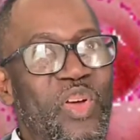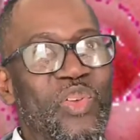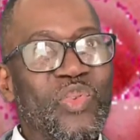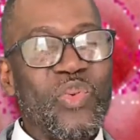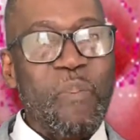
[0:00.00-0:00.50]

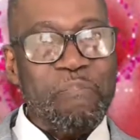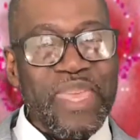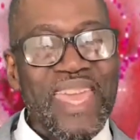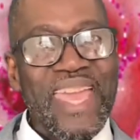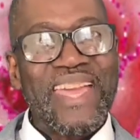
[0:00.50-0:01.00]
to
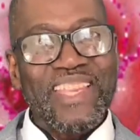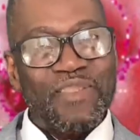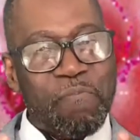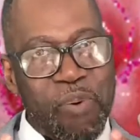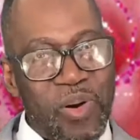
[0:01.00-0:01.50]
be a
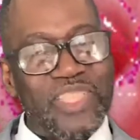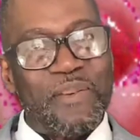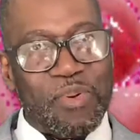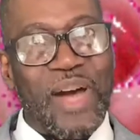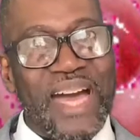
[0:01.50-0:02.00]

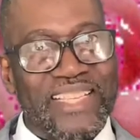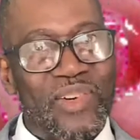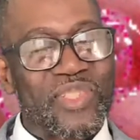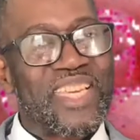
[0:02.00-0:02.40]
responsible adult,